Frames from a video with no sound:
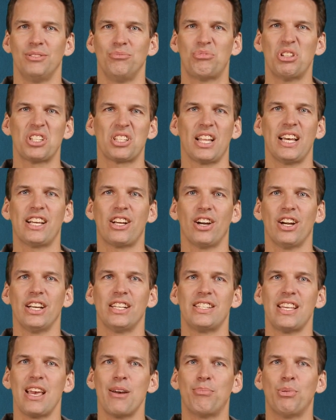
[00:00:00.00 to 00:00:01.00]
Just like our
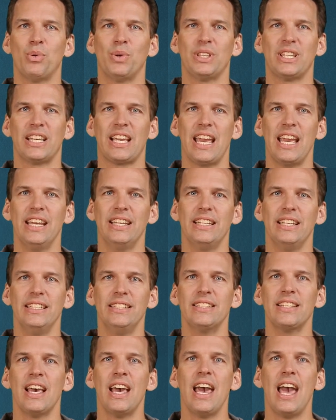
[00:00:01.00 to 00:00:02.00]
example with the
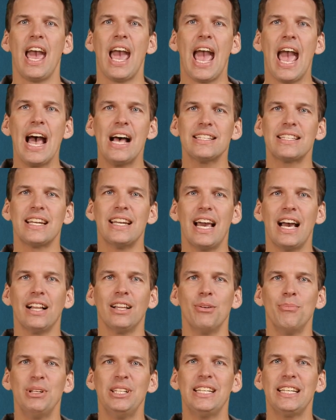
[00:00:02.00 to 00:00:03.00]
candies, as an
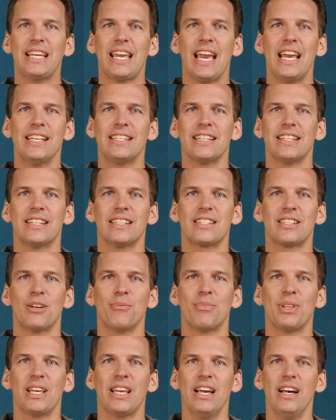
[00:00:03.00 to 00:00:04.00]
element decays into
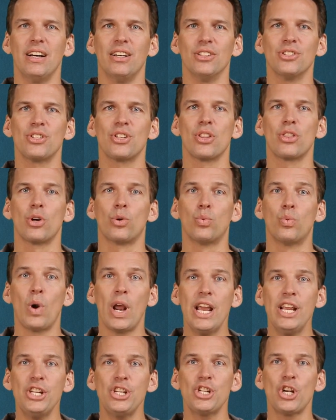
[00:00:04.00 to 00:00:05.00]
something else, the
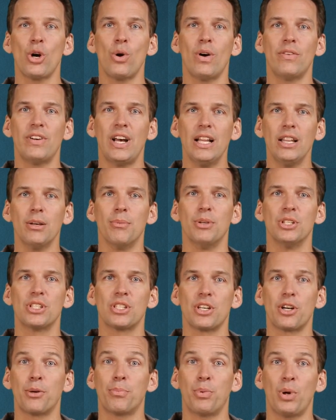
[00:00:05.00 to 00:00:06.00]
ratio of elements
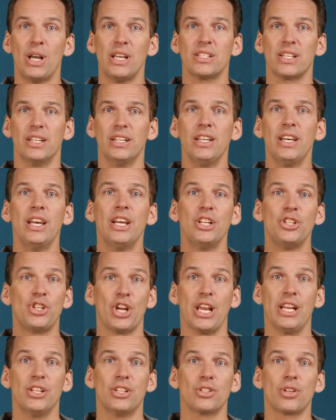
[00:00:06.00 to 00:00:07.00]
that are present
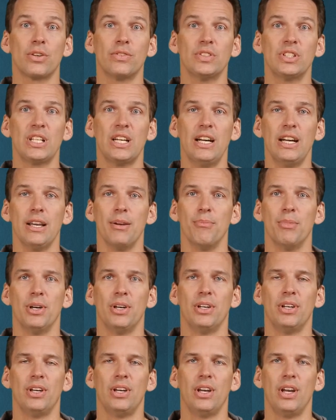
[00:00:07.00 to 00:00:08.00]
changes over time.
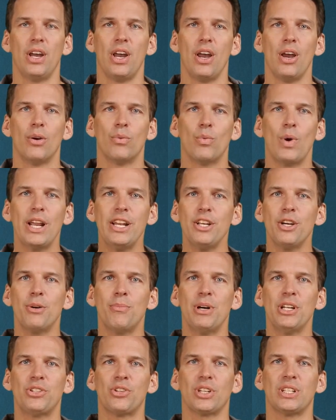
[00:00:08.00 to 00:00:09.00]

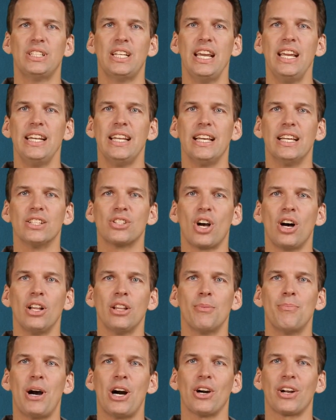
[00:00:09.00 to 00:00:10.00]
Radiometric dating is
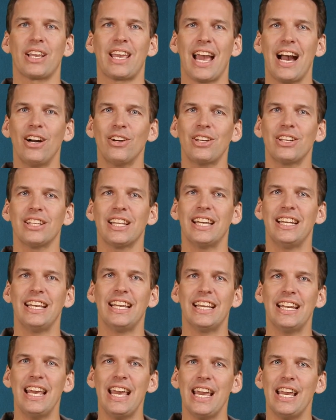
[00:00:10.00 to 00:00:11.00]
all about
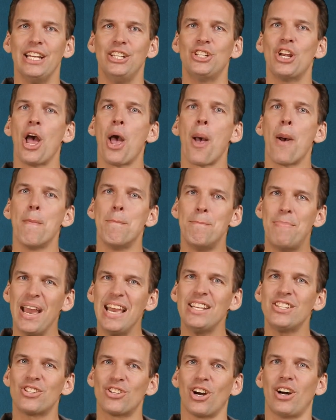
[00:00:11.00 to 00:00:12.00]
calculating an age
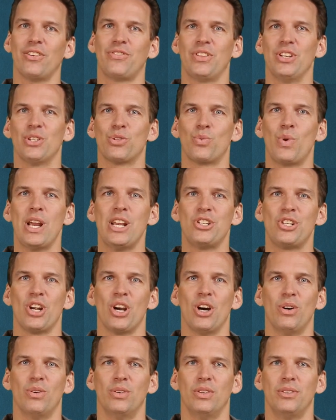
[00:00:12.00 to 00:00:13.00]
based off this
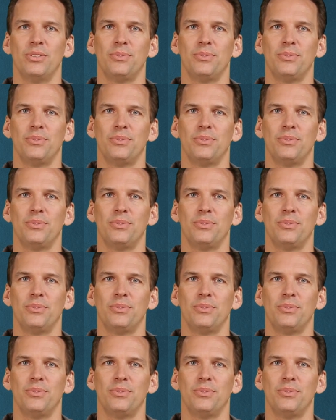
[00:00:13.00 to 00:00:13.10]
ratio.